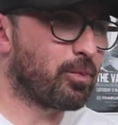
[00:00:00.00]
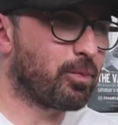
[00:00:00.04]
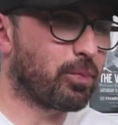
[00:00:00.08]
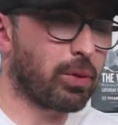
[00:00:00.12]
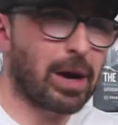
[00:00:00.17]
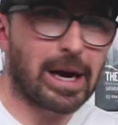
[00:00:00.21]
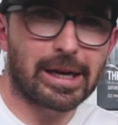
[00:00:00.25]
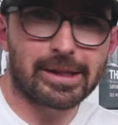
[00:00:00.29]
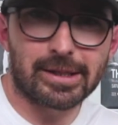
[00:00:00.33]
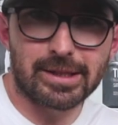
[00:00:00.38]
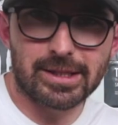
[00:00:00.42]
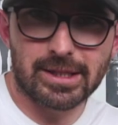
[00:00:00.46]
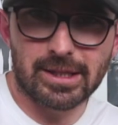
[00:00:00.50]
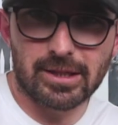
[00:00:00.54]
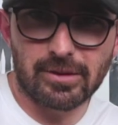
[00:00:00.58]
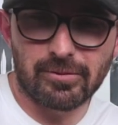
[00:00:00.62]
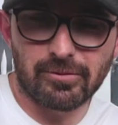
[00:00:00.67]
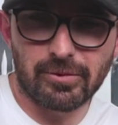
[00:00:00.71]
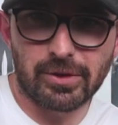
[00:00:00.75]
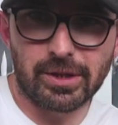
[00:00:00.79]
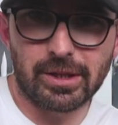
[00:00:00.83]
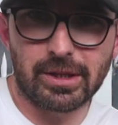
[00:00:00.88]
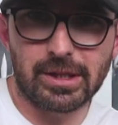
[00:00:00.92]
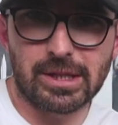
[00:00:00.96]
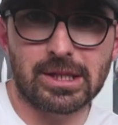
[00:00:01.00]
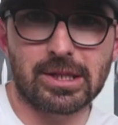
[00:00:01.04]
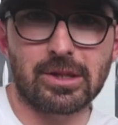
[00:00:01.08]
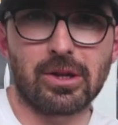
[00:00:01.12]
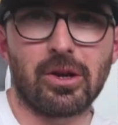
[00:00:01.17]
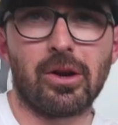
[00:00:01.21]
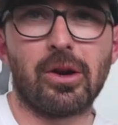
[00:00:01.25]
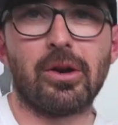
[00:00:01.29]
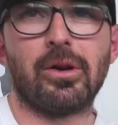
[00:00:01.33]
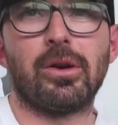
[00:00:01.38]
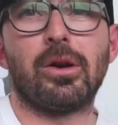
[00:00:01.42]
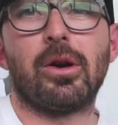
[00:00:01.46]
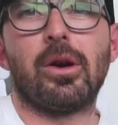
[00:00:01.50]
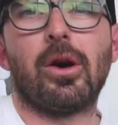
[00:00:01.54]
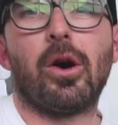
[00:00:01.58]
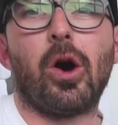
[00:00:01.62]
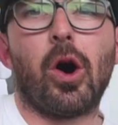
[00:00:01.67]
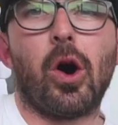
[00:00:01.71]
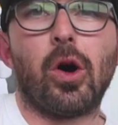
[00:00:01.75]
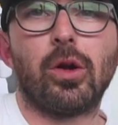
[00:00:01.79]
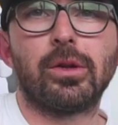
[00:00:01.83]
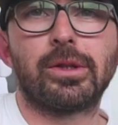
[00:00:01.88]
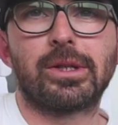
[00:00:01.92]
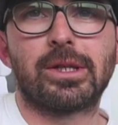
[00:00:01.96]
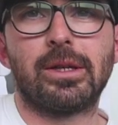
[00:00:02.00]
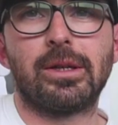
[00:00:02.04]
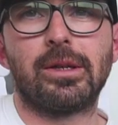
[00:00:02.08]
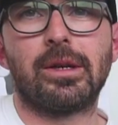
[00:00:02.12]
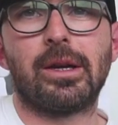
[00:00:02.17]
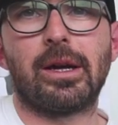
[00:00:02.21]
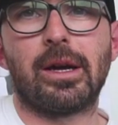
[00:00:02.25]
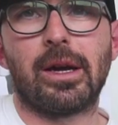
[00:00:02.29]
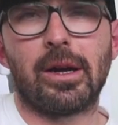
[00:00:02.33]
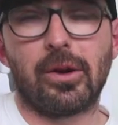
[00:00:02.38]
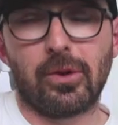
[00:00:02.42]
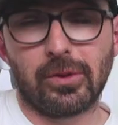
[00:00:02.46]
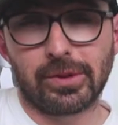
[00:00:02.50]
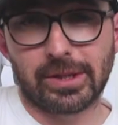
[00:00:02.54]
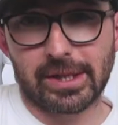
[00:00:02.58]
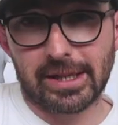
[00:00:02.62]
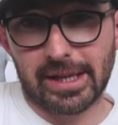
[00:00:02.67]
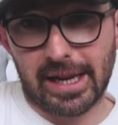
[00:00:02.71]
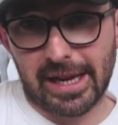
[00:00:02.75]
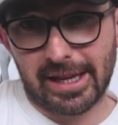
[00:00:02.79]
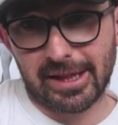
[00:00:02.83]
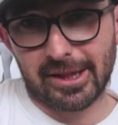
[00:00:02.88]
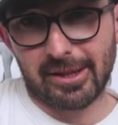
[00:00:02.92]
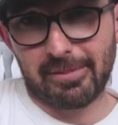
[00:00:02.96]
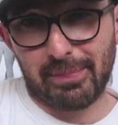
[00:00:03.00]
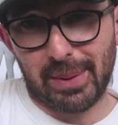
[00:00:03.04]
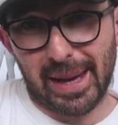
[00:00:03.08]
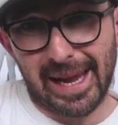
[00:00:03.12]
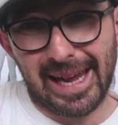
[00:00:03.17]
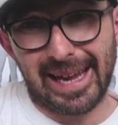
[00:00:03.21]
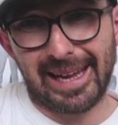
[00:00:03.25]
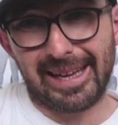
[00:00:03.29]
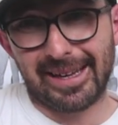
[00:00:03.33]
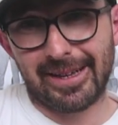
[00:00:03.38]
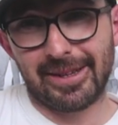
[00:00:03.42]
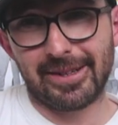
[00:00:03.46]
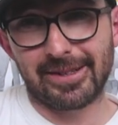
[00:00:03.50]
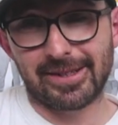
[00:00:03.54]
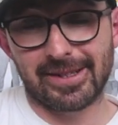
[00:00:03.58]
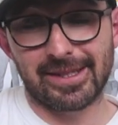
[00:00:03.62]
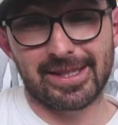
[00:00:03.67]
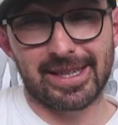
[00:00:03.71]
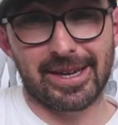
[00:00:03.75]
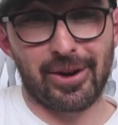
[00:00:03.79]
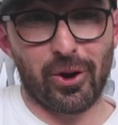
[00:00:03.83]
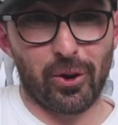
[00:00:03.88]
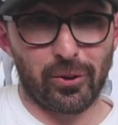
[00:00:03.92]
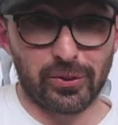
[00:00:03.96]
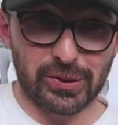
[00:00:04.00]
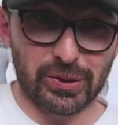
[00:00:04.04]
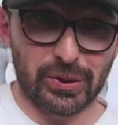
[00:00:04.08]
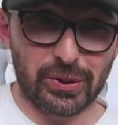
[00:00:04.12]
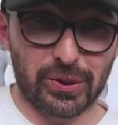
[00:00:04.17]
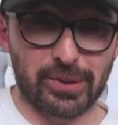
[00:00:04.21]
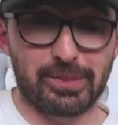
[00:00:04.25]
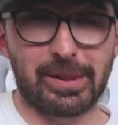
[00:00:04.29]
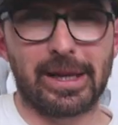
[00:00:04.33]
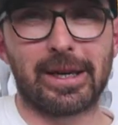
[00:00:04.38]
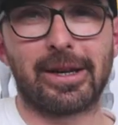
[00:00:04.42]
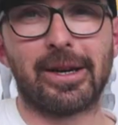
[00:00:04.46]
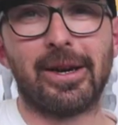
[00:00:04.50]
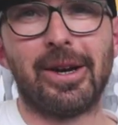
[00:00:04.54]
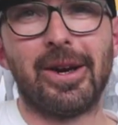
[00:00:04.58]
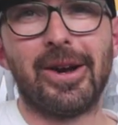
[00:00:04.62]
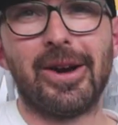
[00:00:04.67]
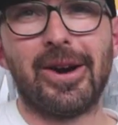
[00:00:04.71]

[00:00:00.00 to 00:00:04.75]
Practice them really slow. Alternate the pick. I was going to say alternate the pick.